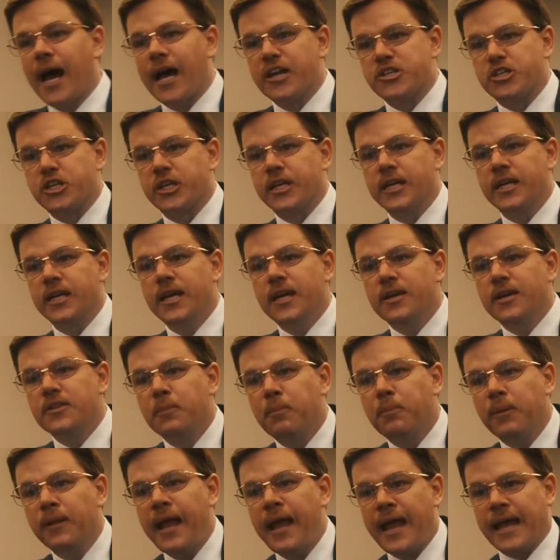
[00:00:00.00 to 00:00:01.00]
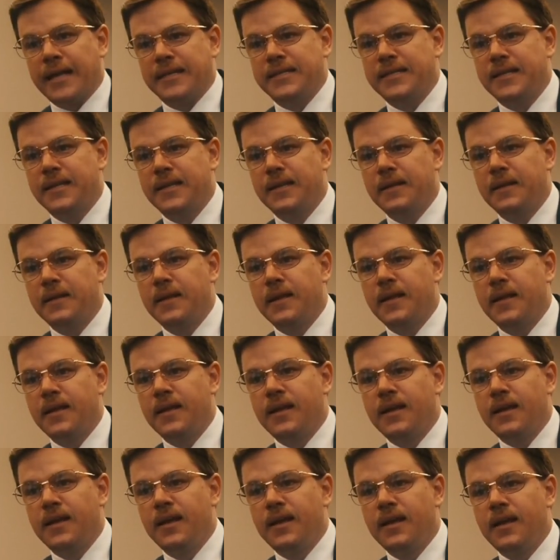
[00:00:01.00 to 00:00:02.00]
that the mole has been sabotaging
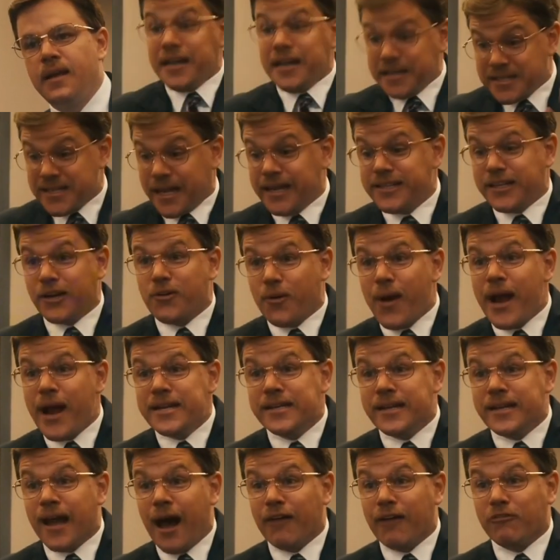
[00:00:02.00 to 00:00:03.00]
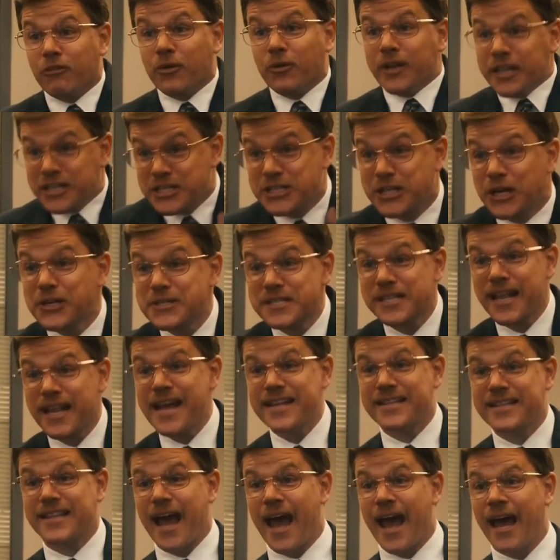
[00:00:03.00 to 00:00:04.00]
the plant by injecting a
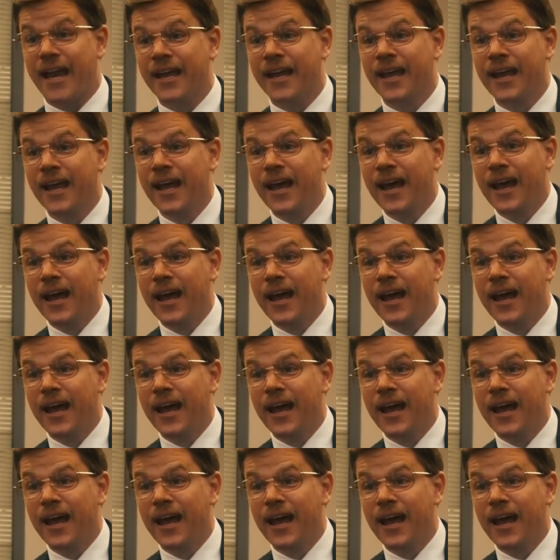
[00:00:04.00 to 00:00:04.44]
virus into the